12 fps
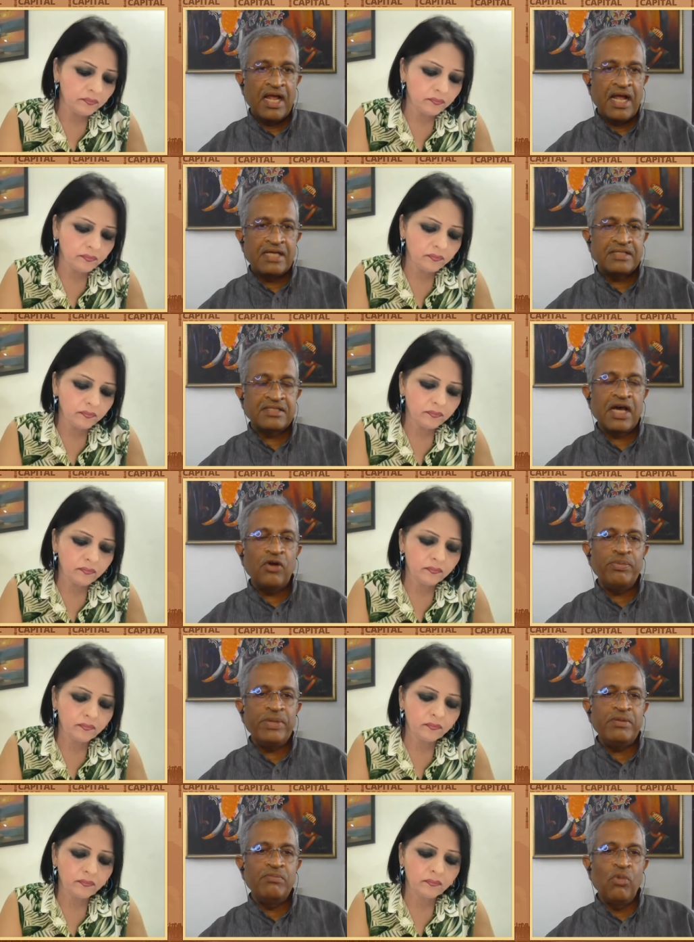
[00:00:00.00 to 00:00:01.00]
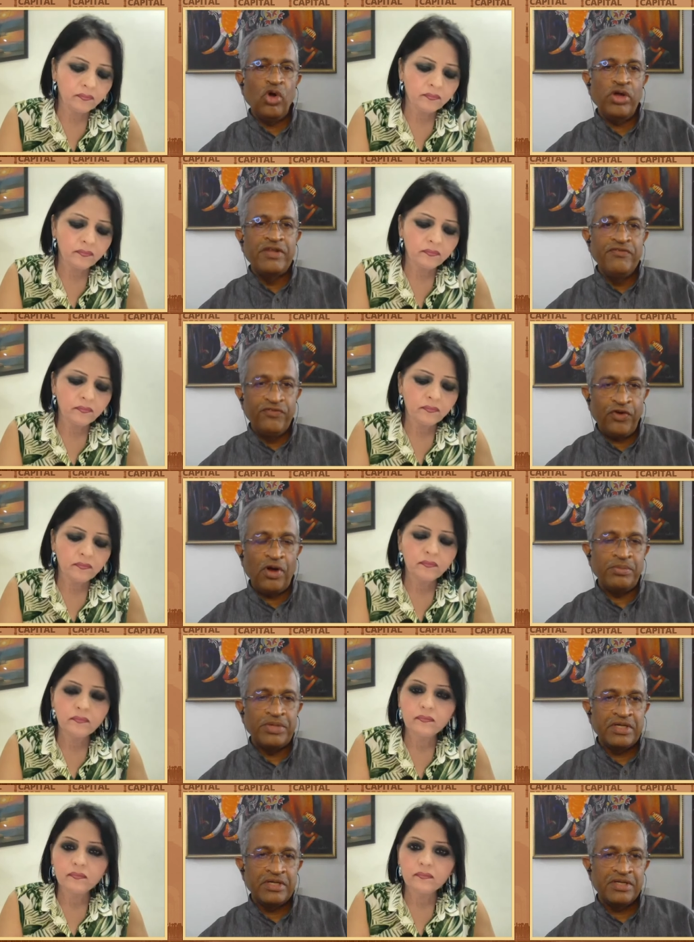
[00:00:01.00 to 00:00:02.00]
Speaker 1: has now been more
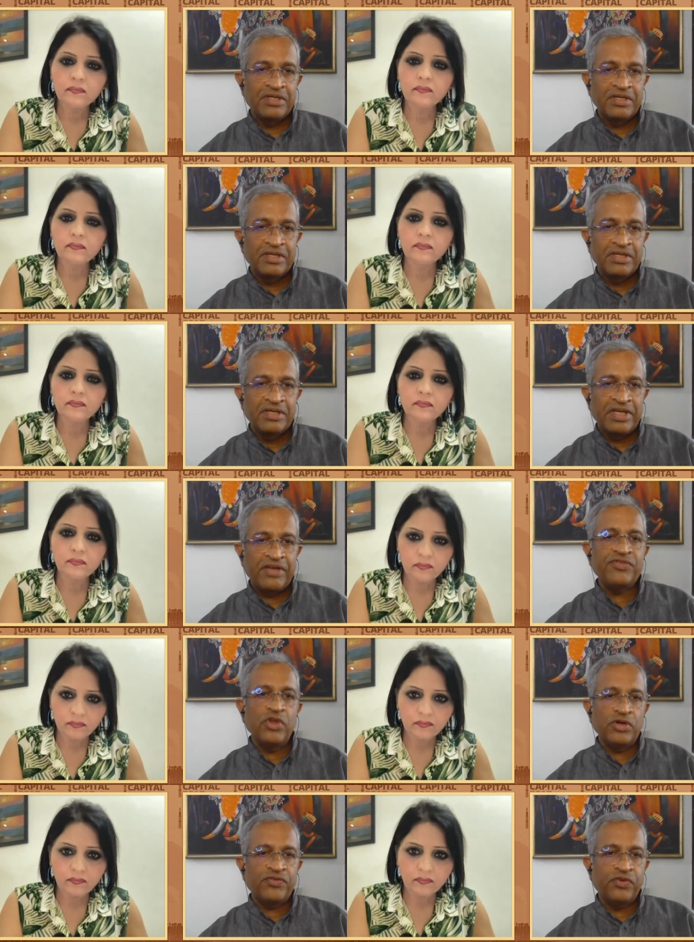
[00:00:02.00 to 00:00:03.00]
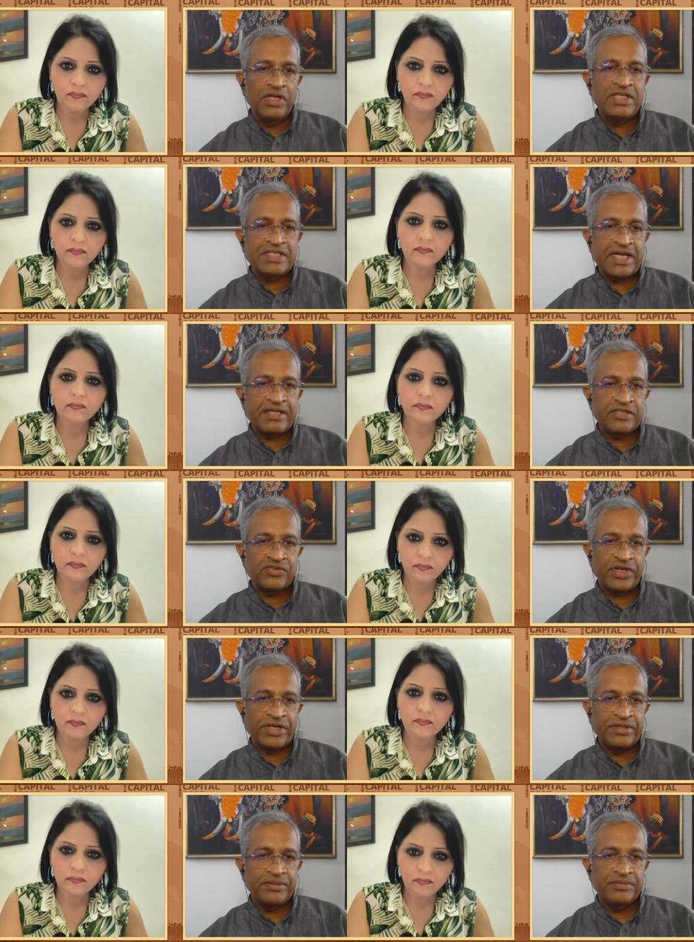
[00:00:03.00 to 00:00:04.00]
informed, if not fully
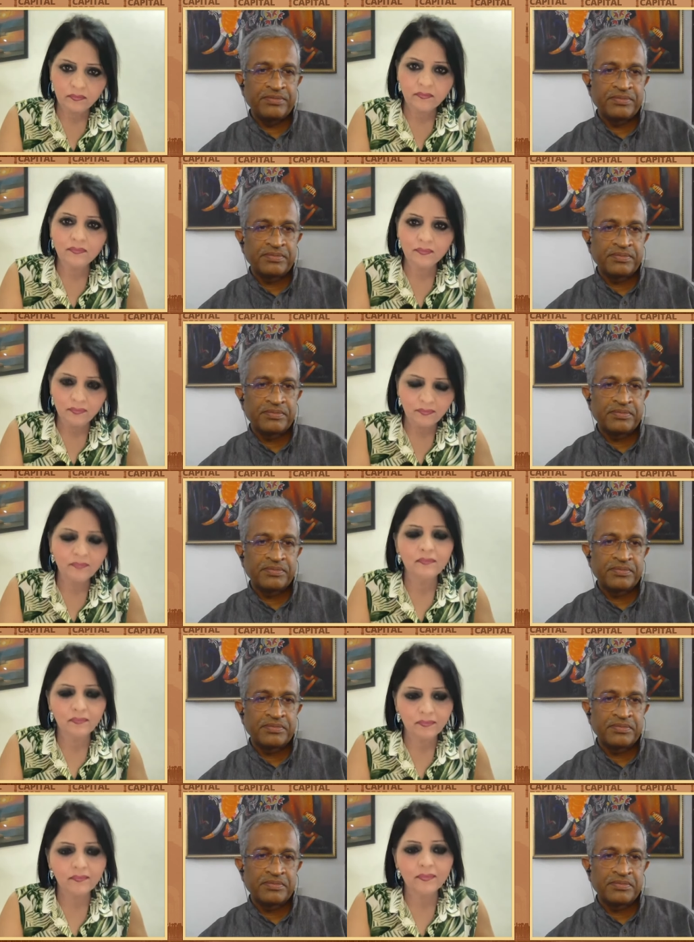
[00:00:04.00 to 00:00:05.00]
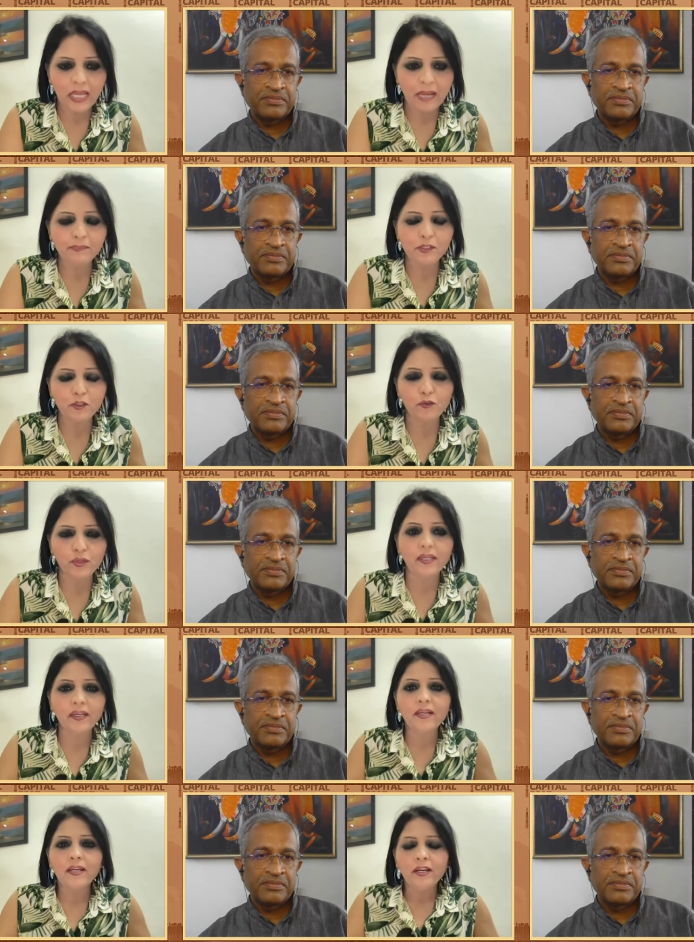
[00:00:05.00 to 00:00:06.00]
satisfied.
Speaker 2: Absolutely.
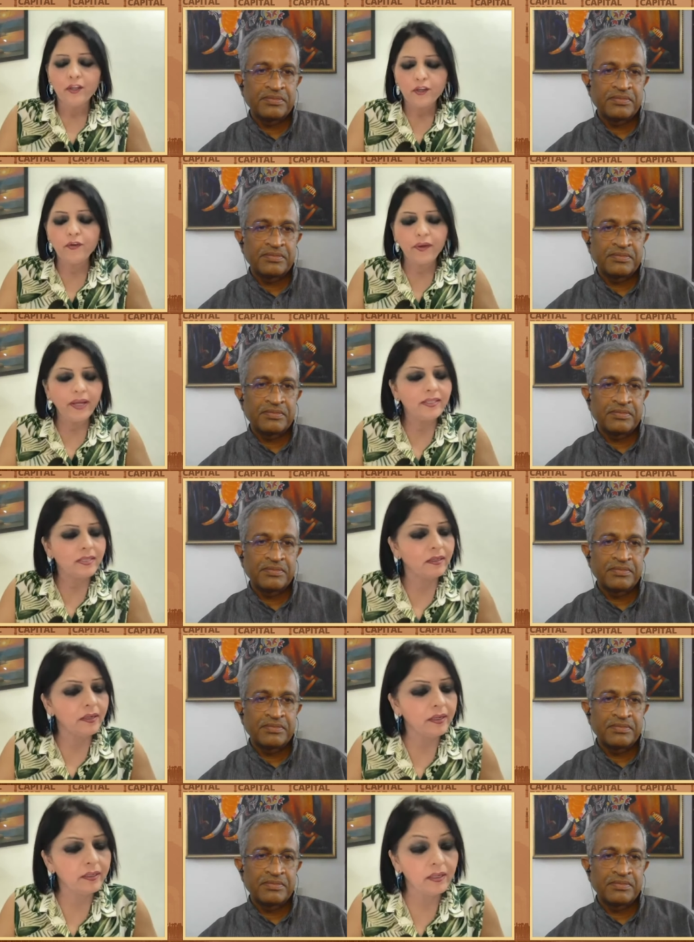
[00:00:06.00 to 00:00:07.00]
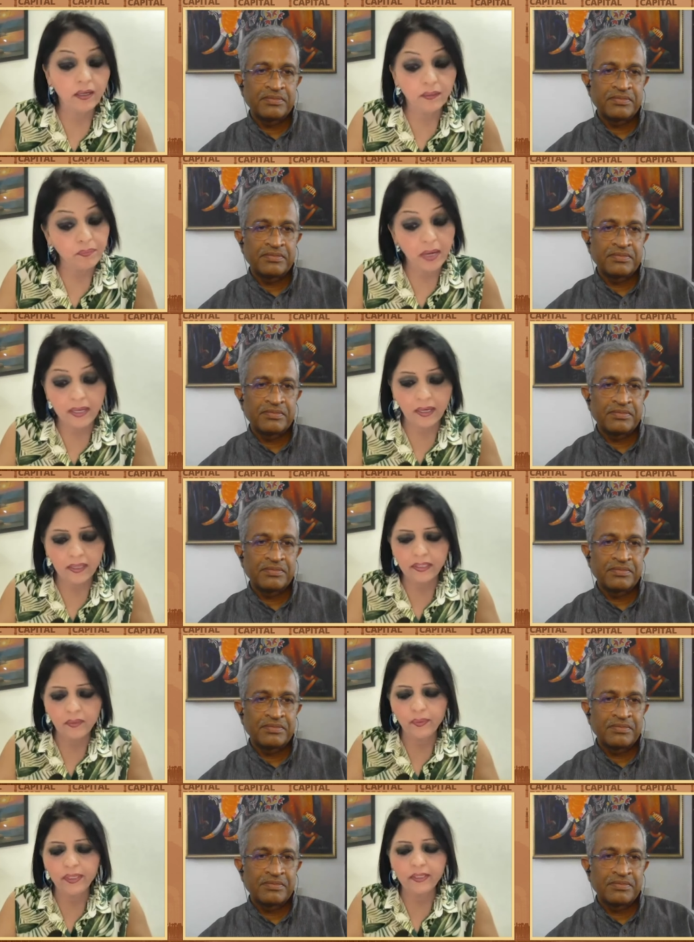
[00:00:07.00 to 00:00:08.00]
You're right, sir. And uh, I, I,
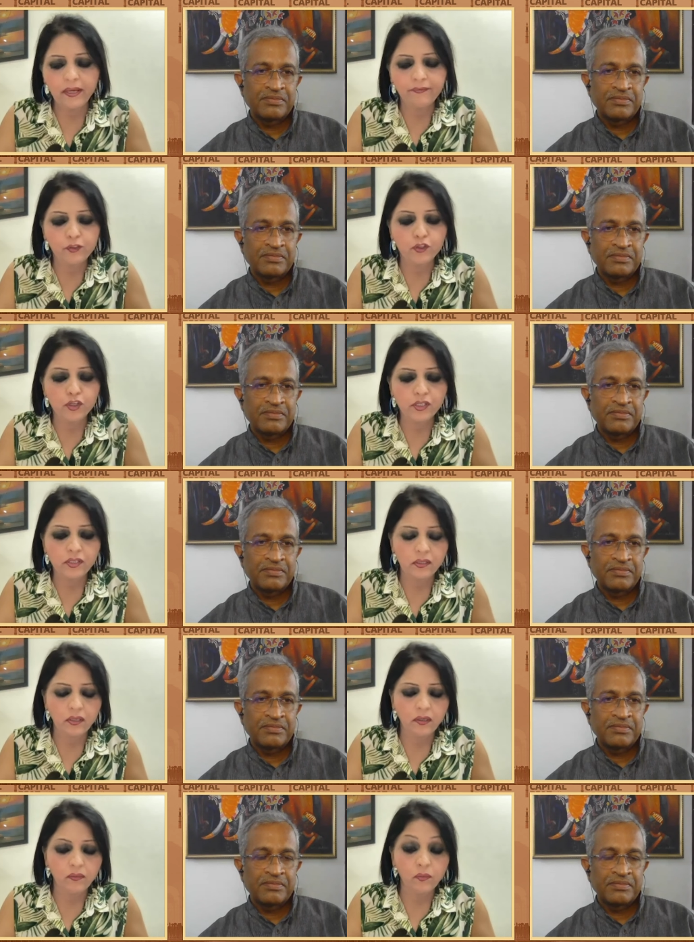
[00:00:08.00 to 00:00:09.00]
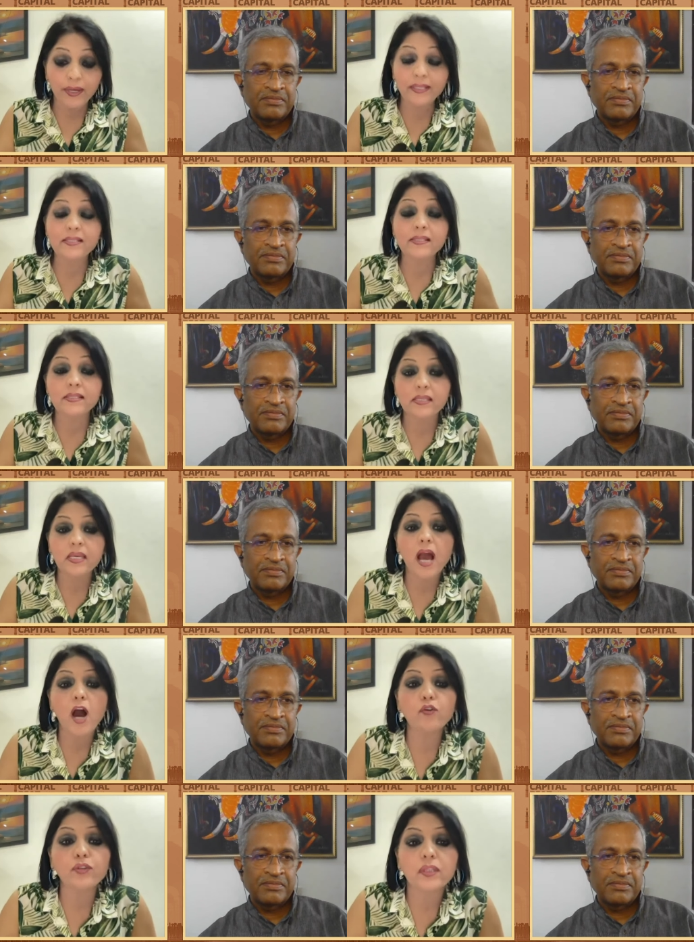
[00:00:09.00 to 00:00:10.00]
think we'll have to just uh, wait and see
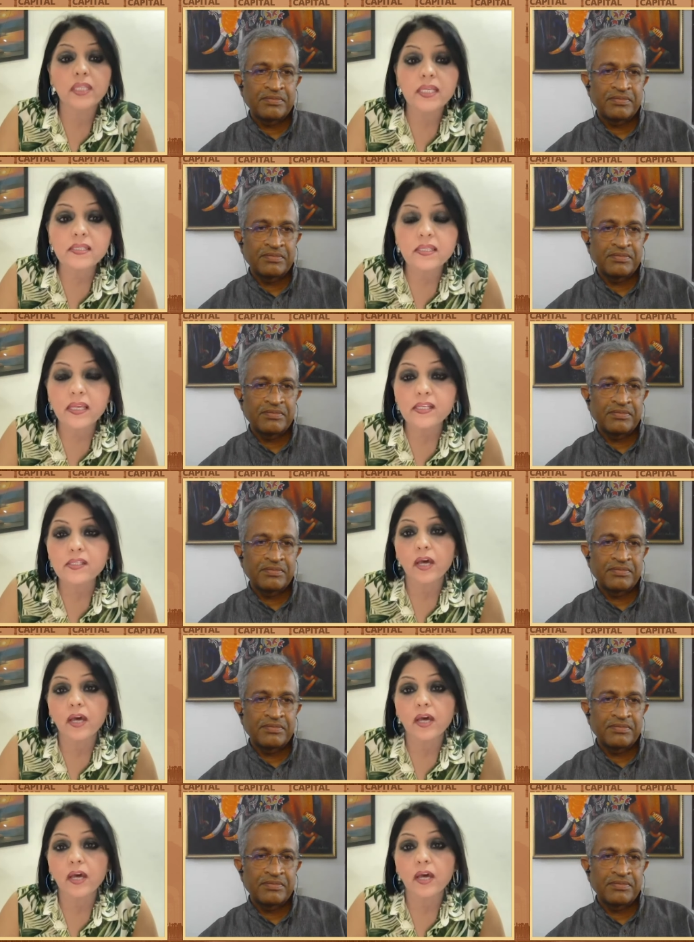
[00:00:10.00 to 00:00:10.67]
how these things